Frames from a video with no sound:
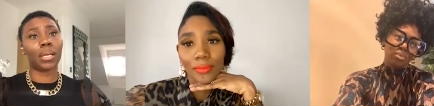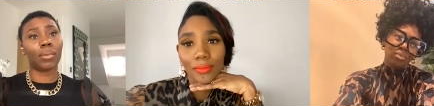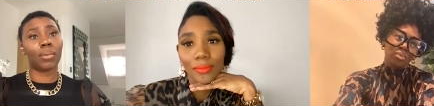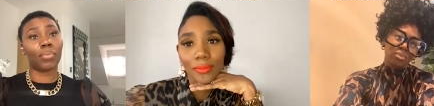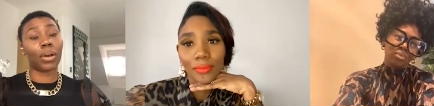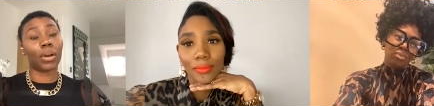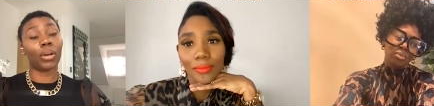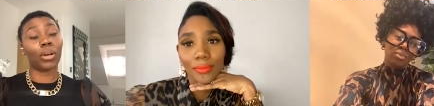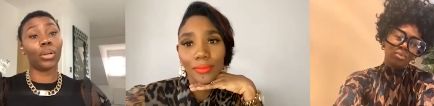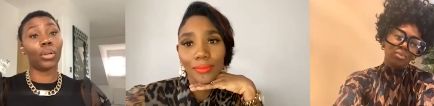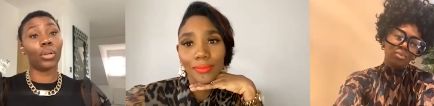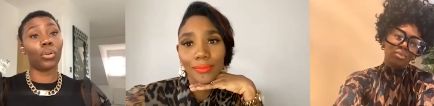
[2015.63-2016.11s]
Speaker 1: If
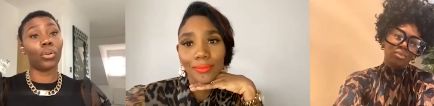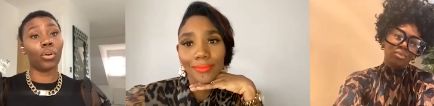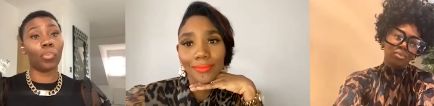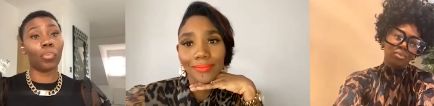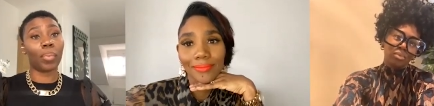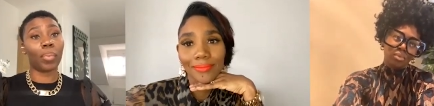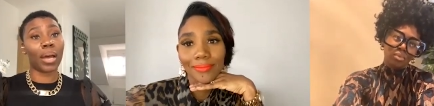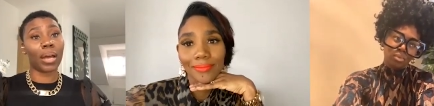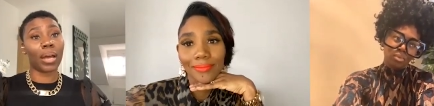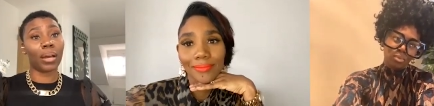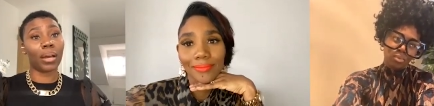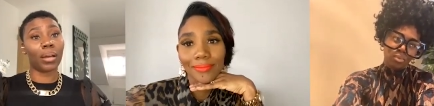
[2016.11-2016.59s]
I could look
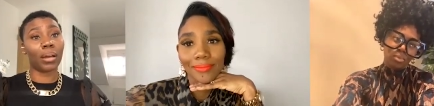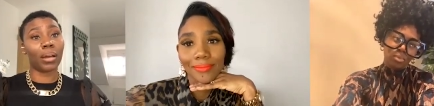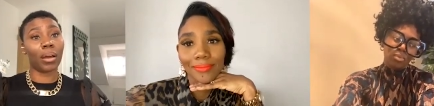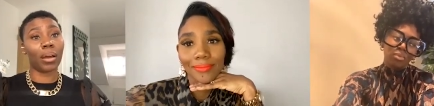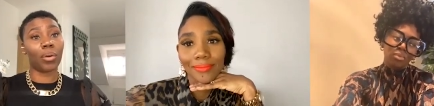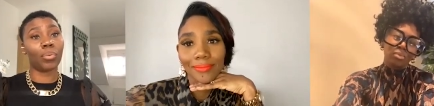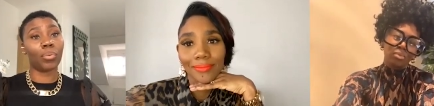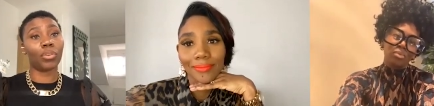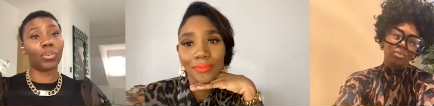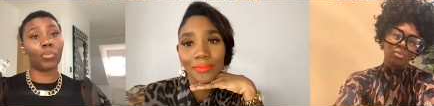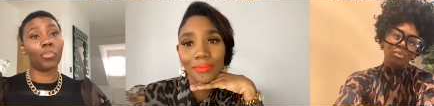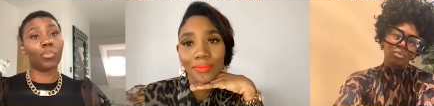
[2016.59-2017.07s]
back, I
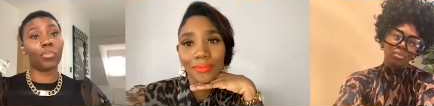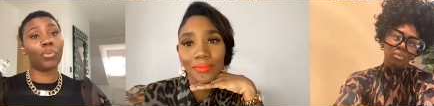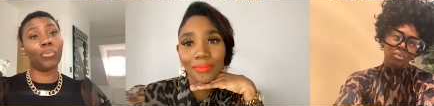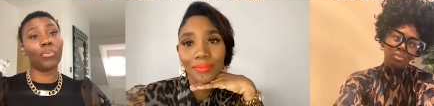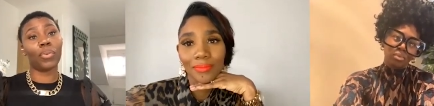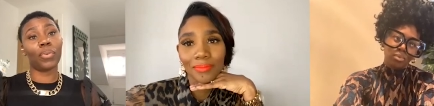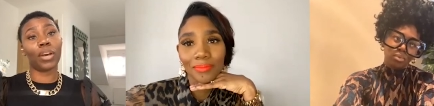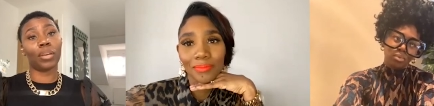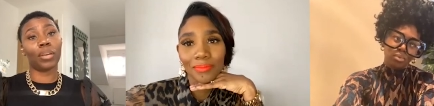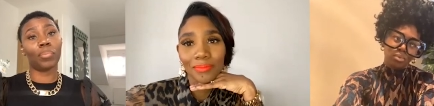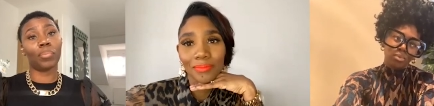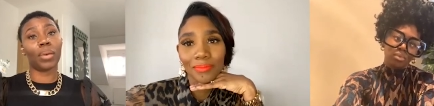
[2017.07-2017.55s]
would have
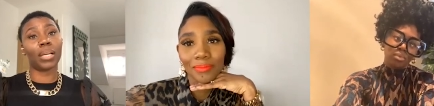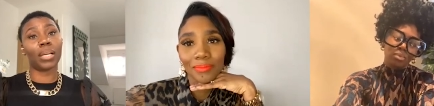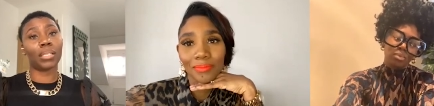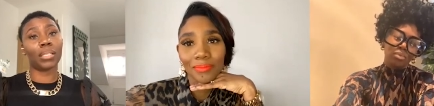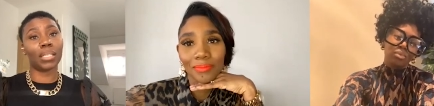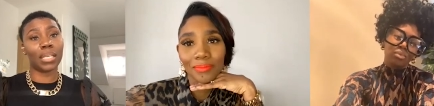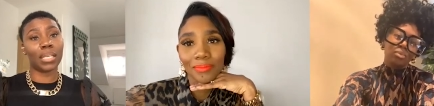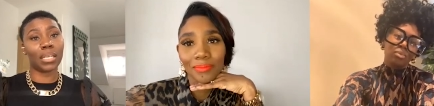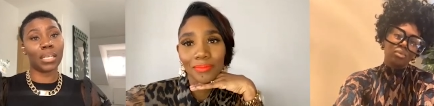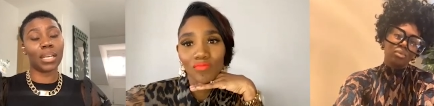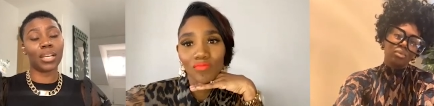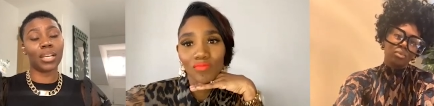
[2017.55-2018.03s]
preferred my
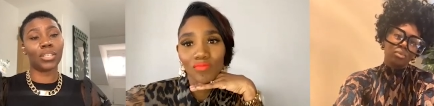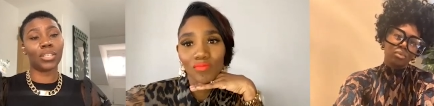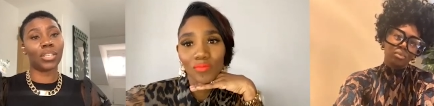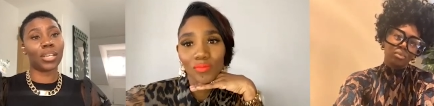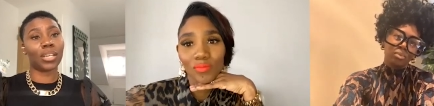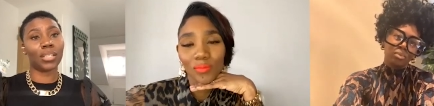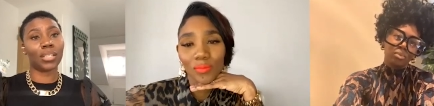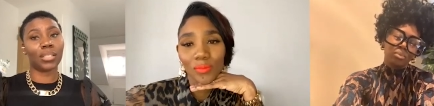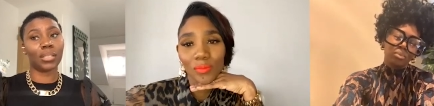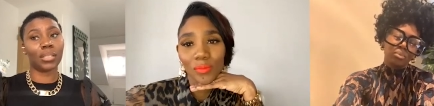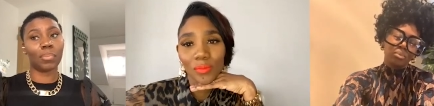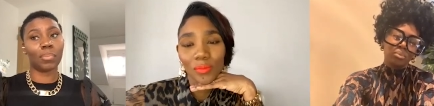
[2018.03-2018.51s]
teenage
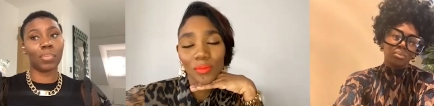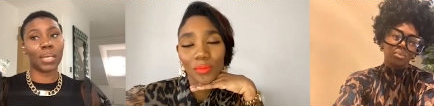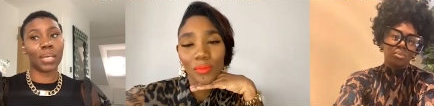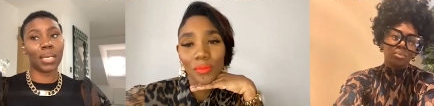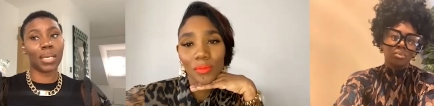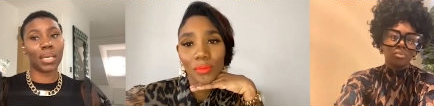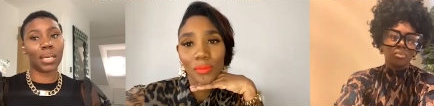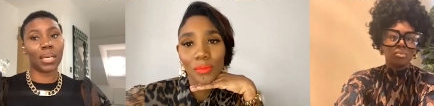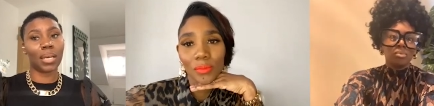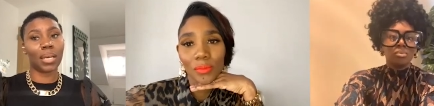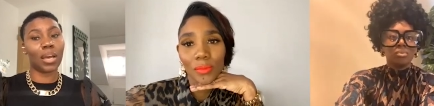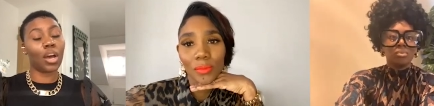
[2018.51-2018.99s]
years to
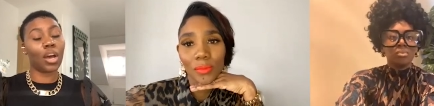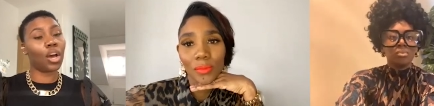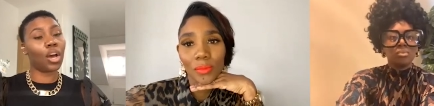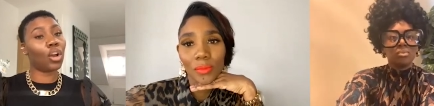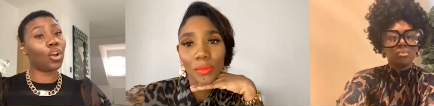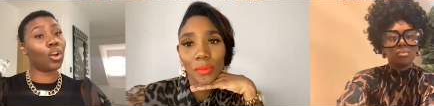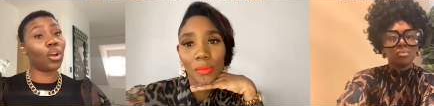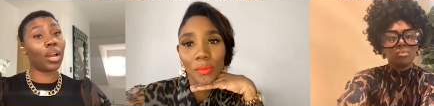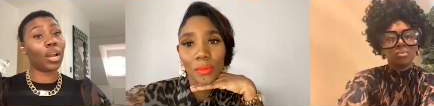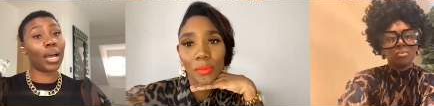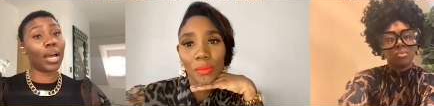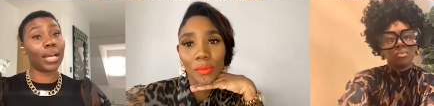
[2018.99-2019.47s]
be a
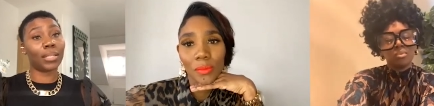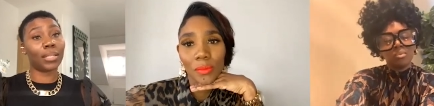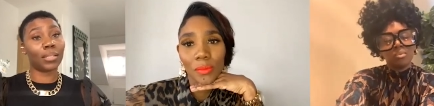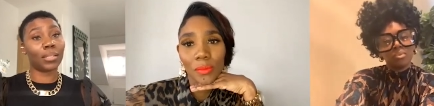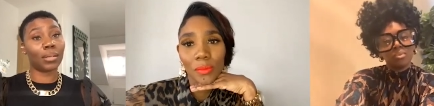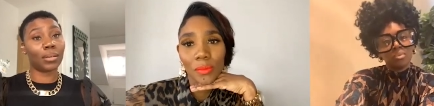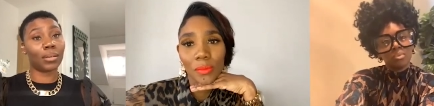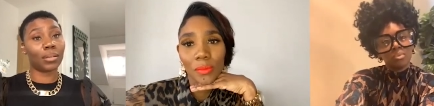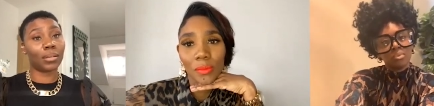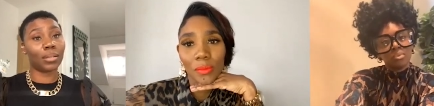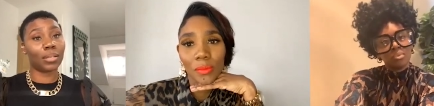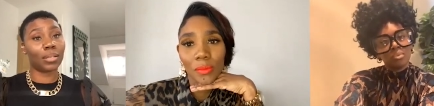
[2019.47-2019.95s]
lot
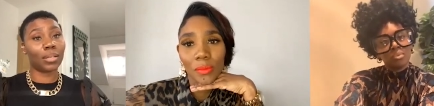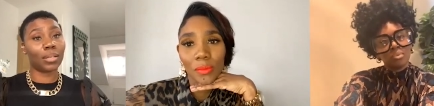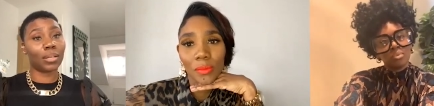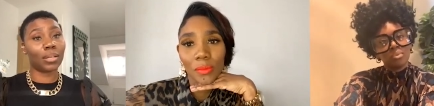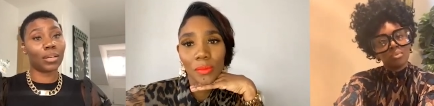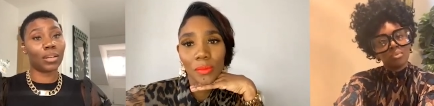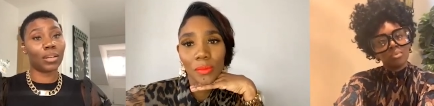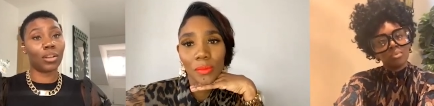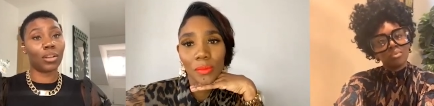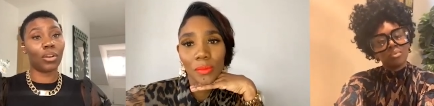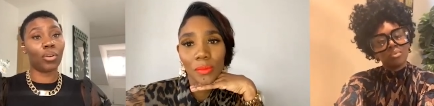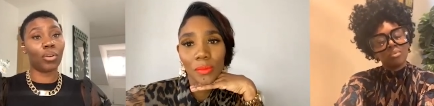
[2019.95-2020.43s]
lighter
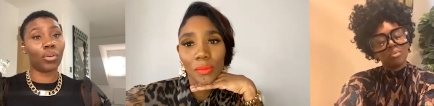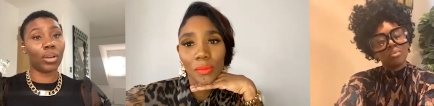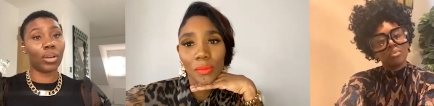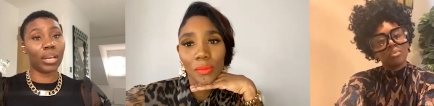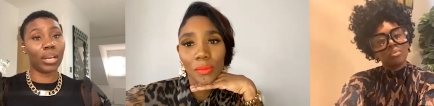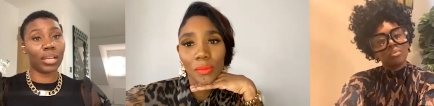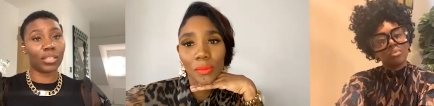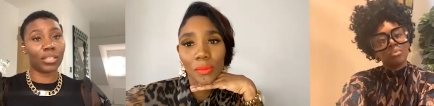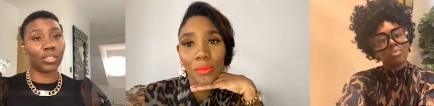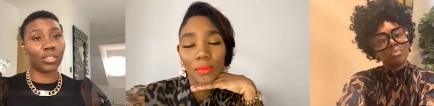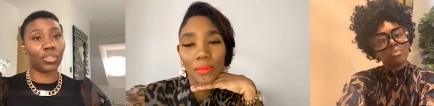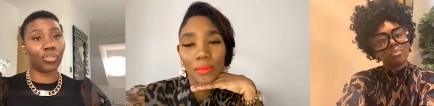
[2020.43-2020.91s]
and a lot
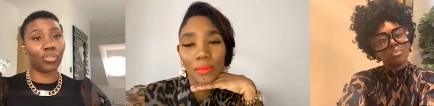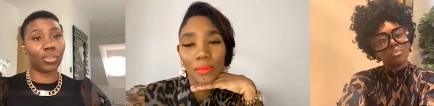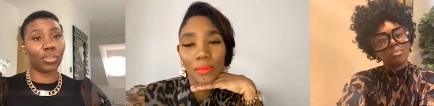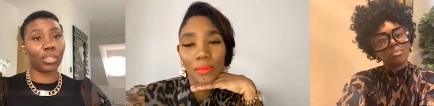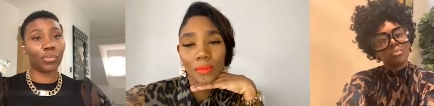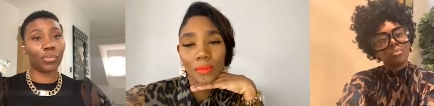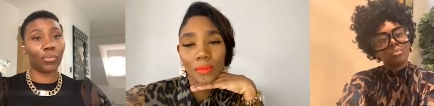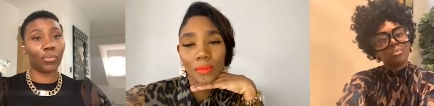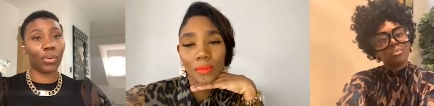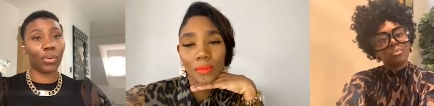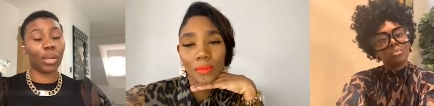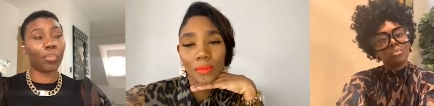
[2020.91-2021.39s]
less stress
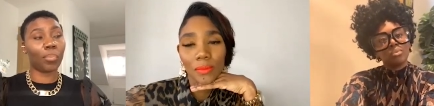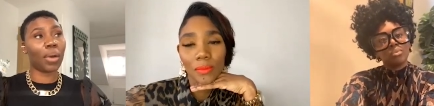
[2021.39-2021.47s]
free.